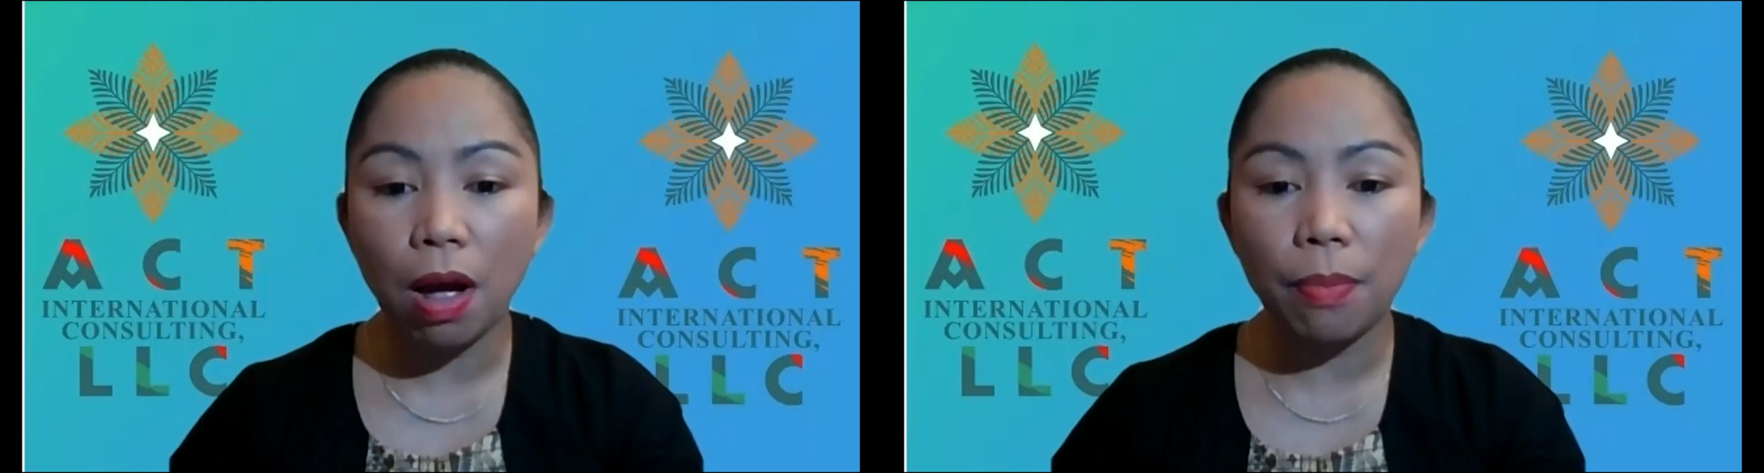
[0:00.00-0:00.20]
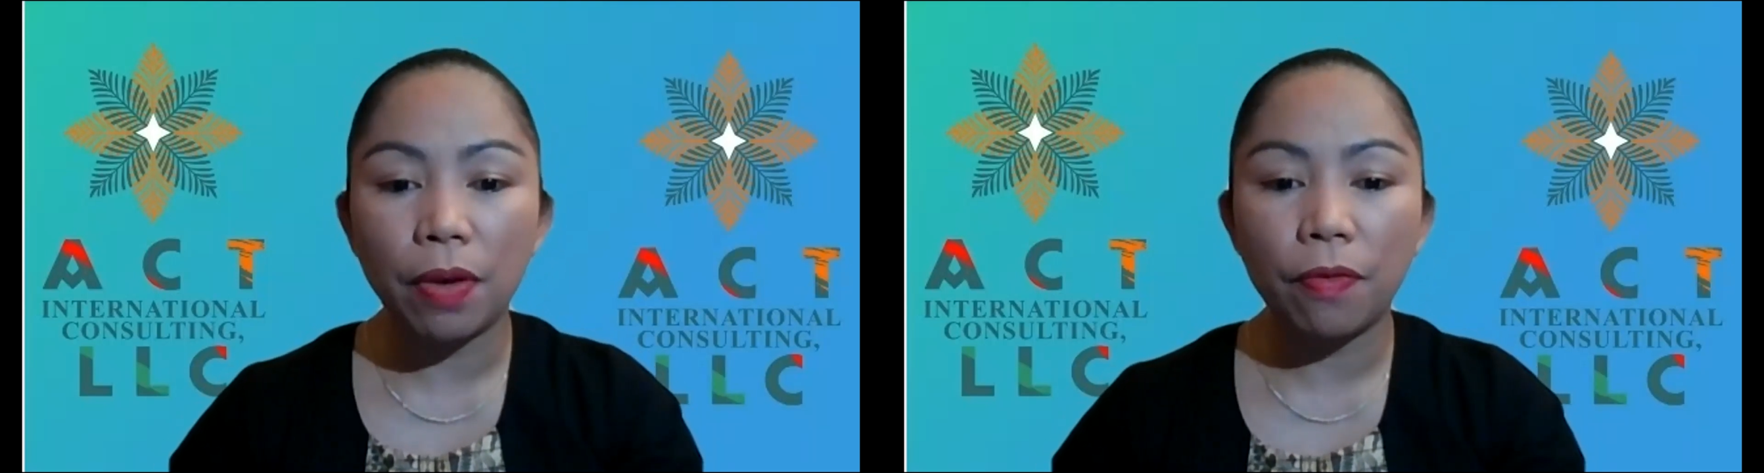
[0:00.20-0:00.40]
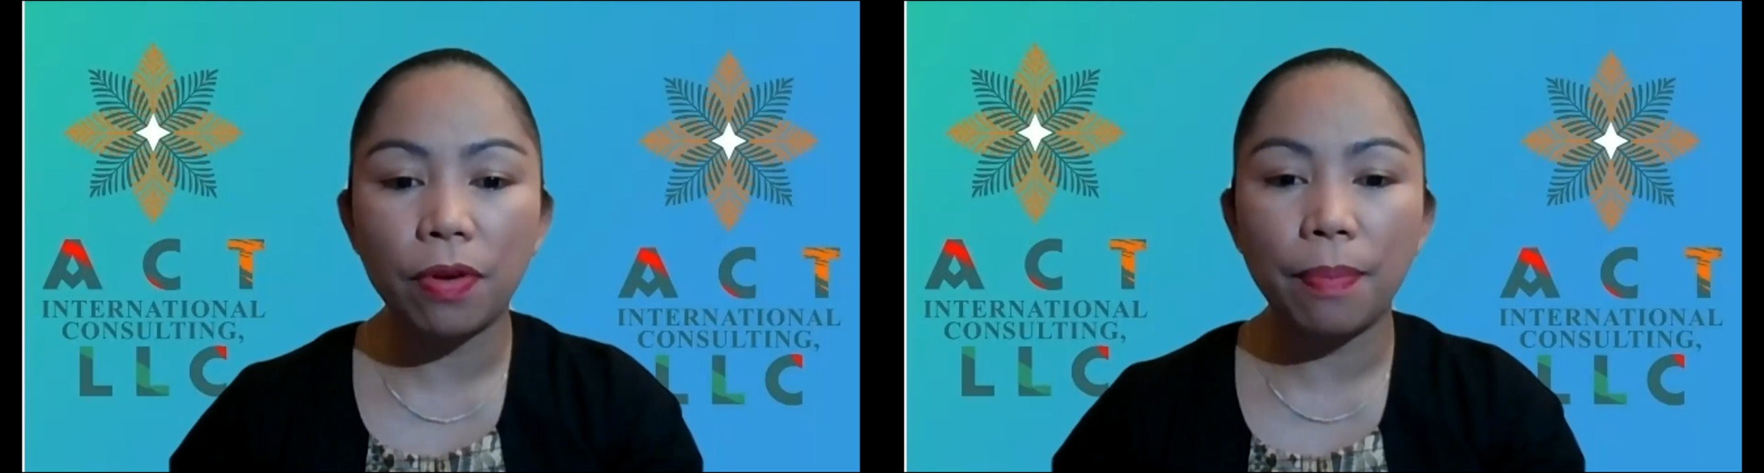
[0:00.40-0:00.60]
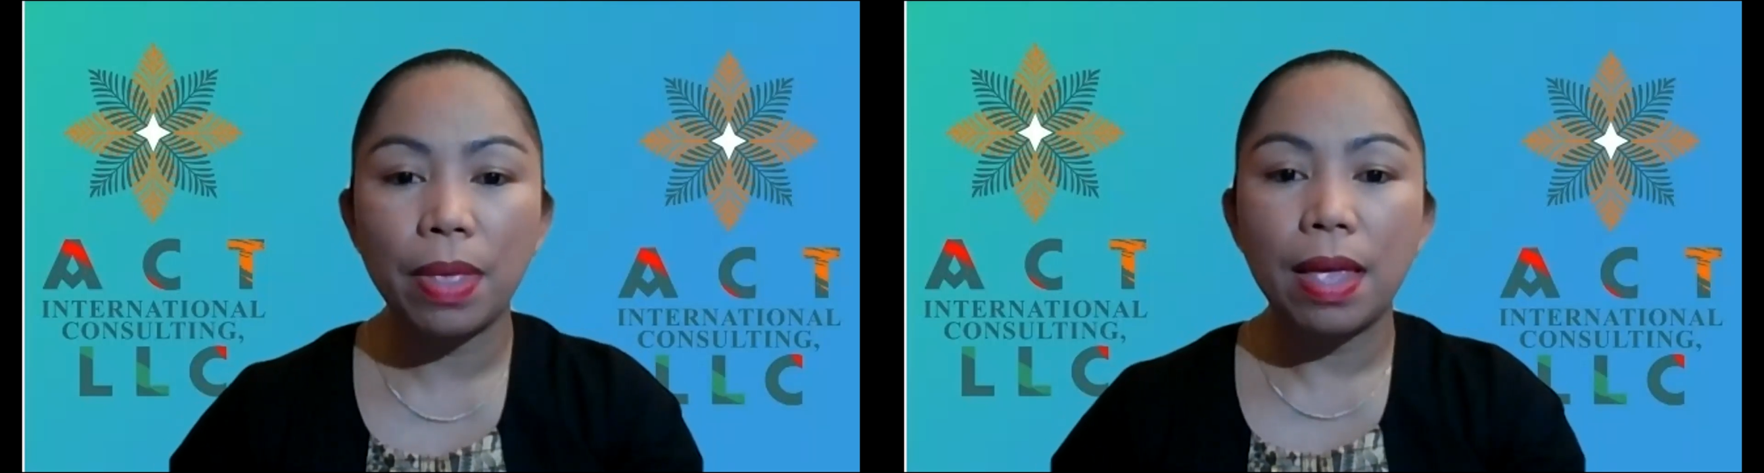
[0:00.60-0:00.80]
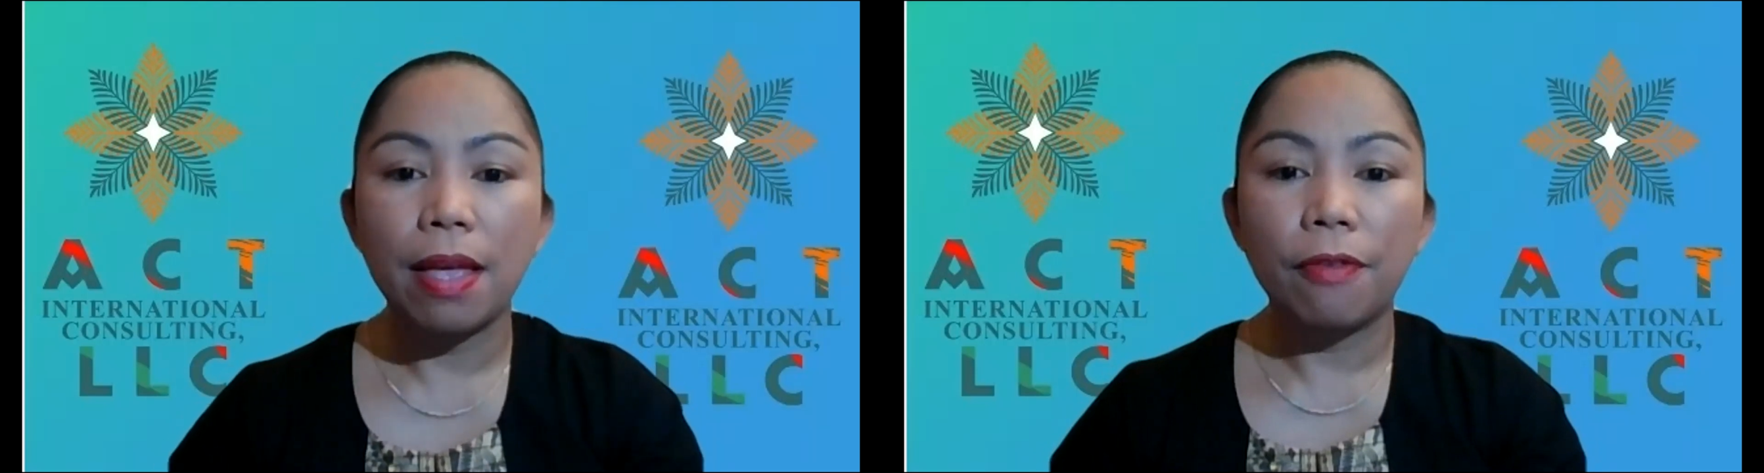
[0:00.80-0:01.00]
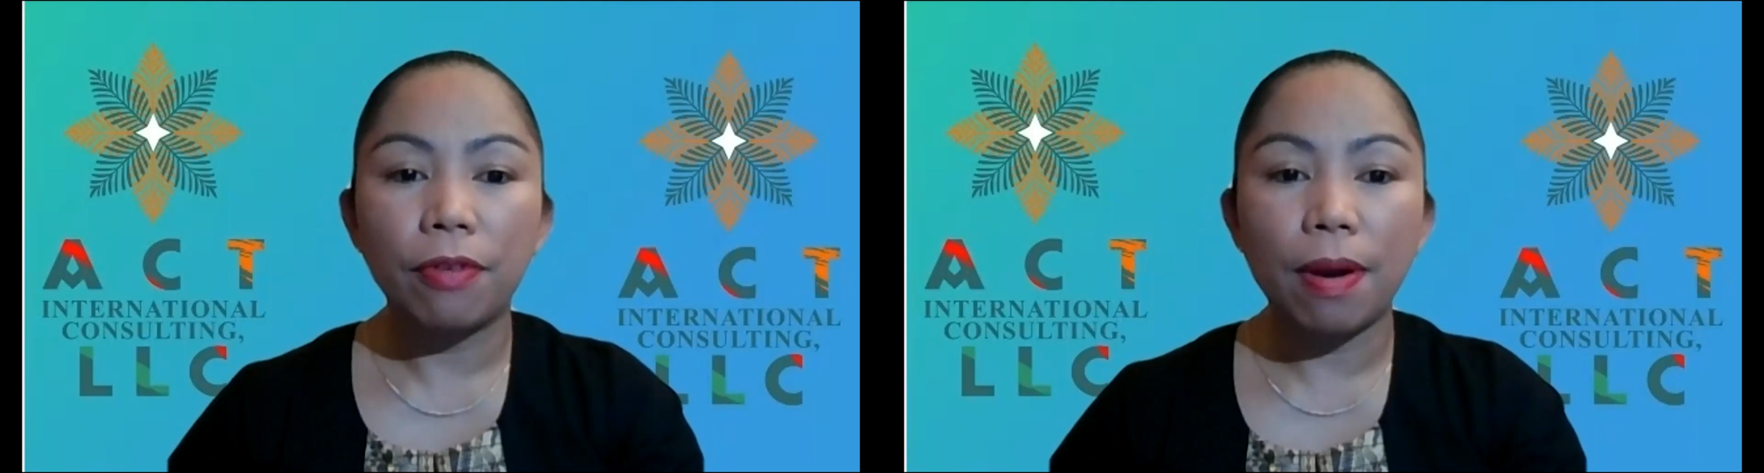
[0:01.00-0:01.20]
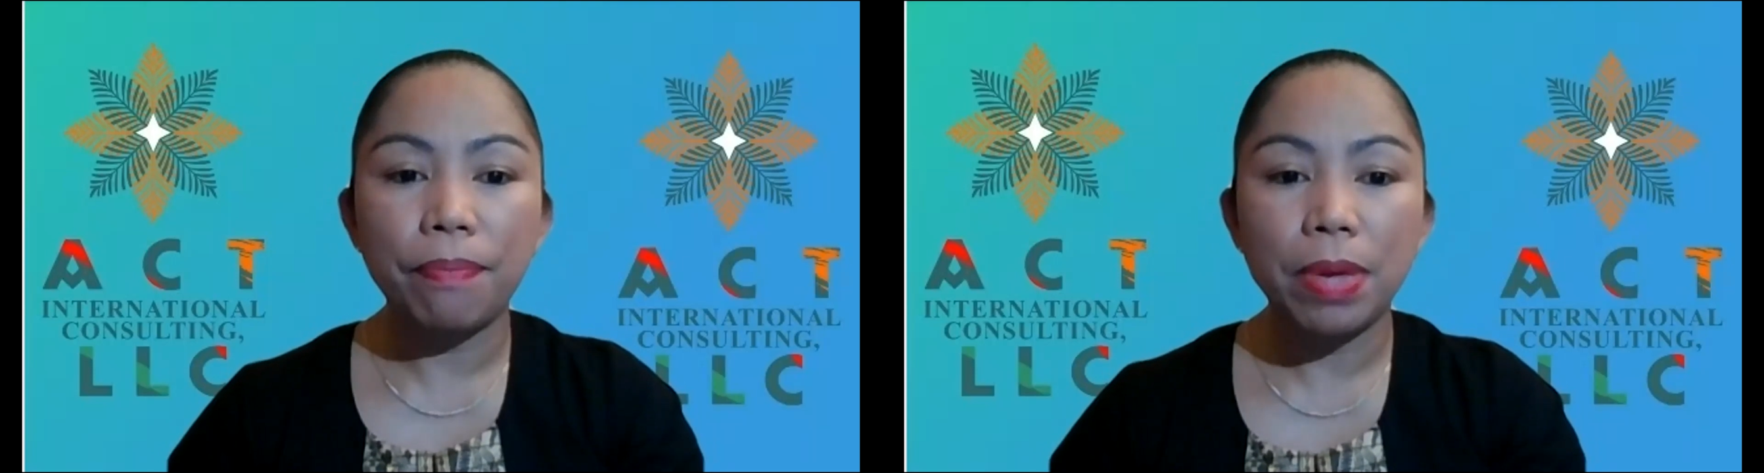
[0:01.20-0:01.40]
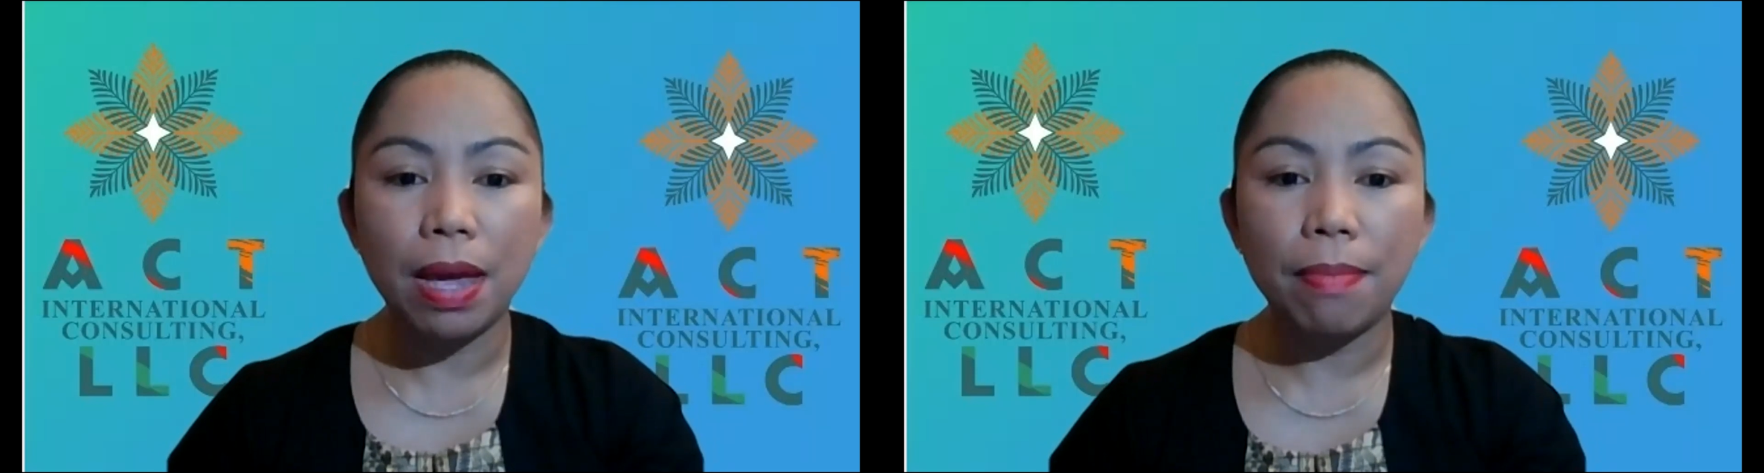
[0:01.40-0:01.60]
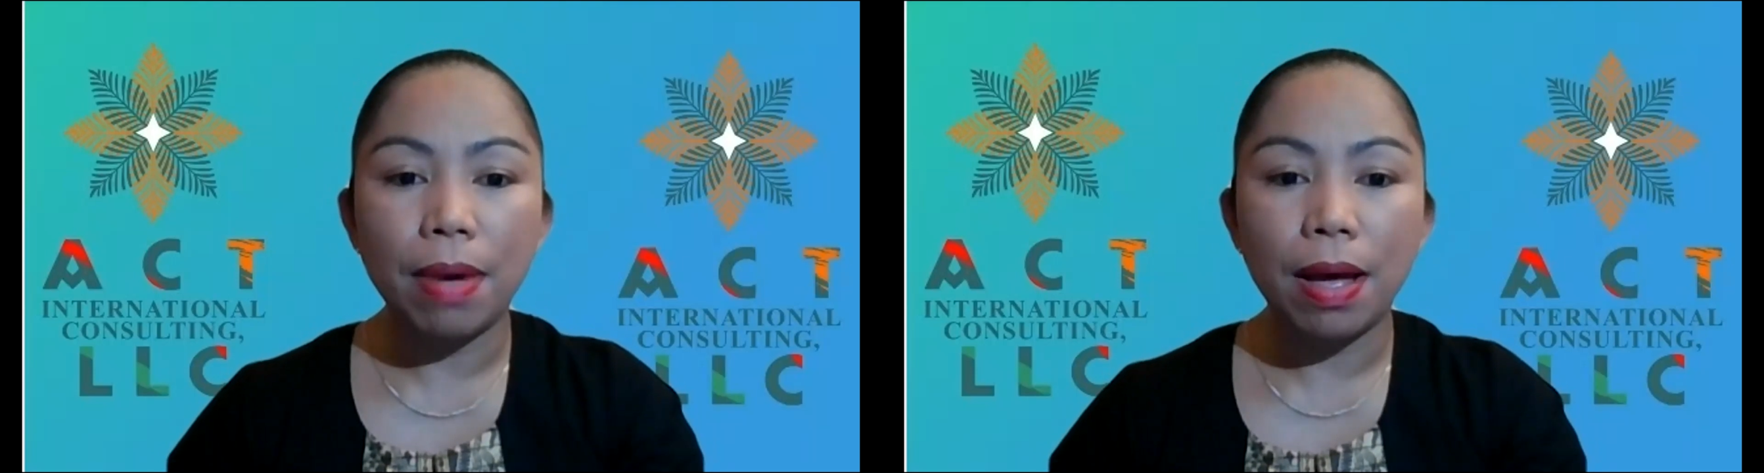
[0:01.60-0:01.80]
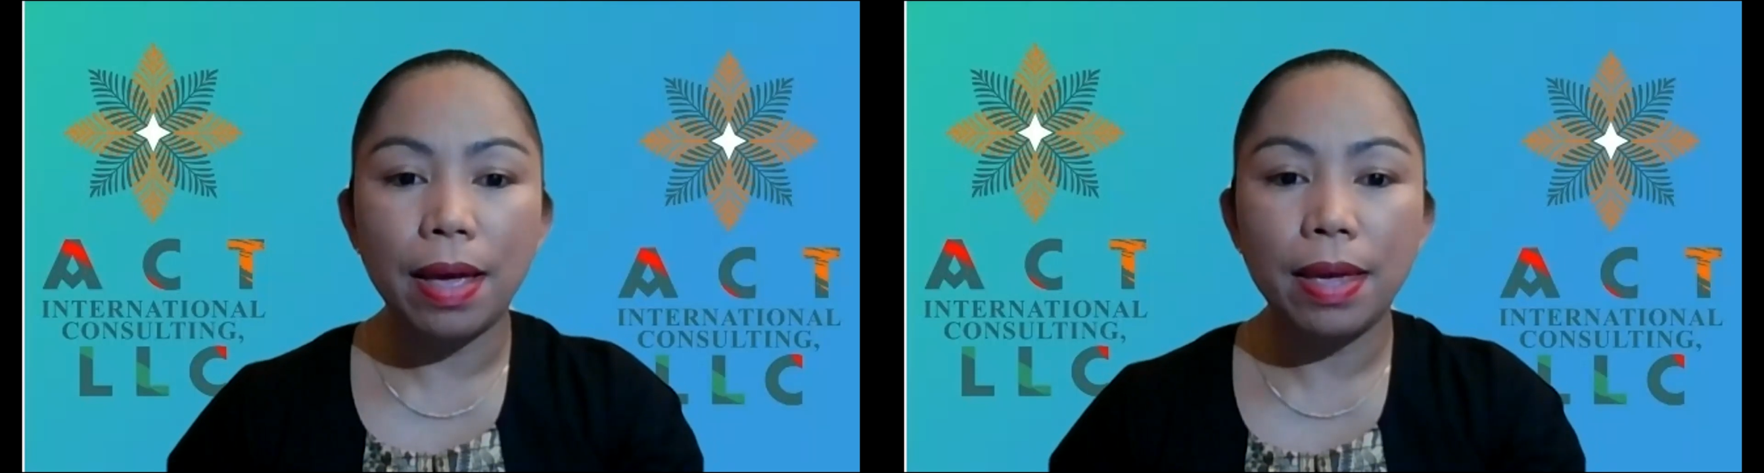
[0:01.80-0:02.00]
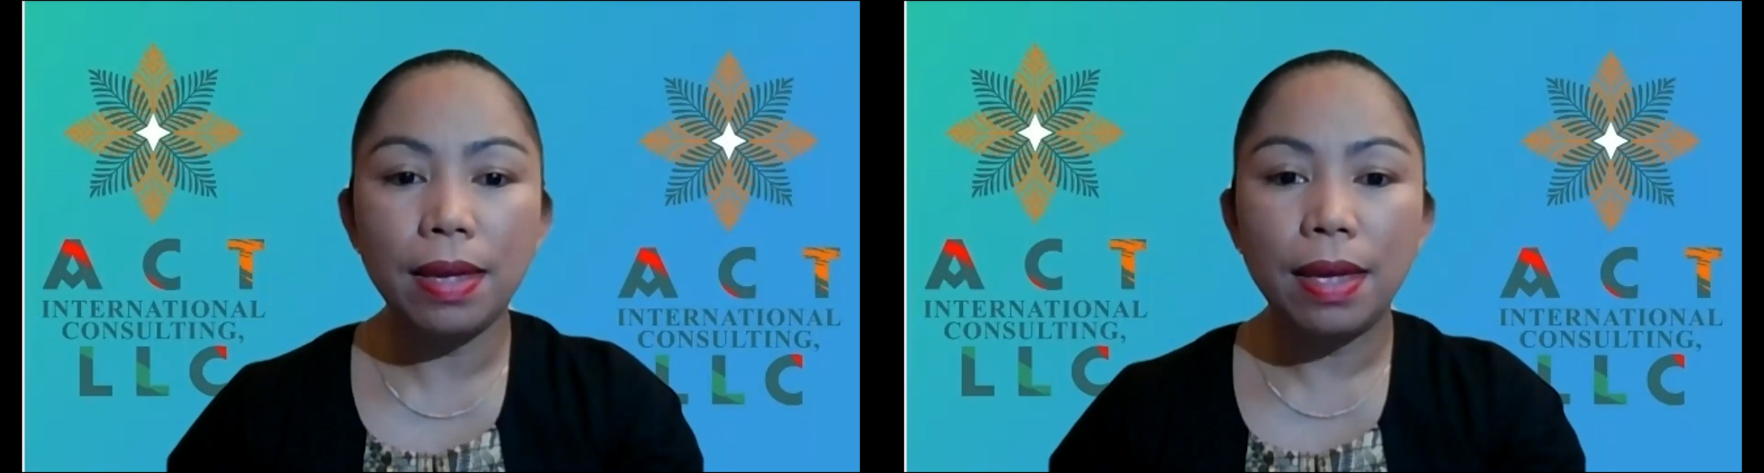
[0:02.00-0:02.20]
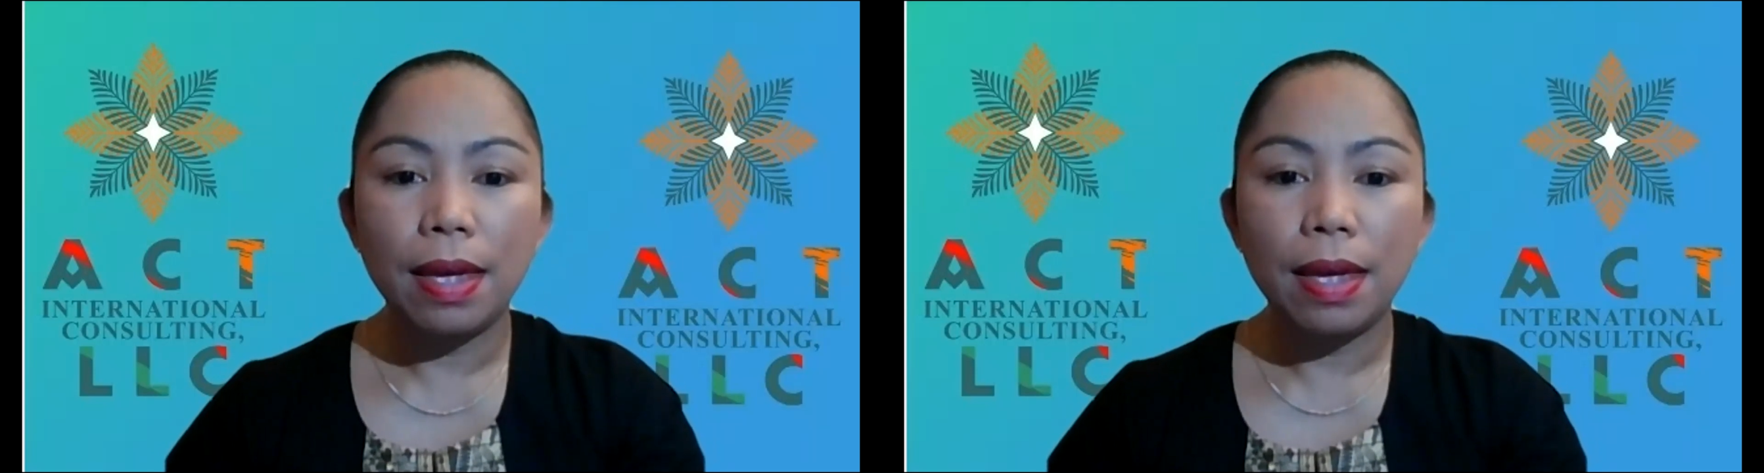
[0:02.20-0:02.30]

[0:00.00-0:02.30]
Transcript: coming from PMI,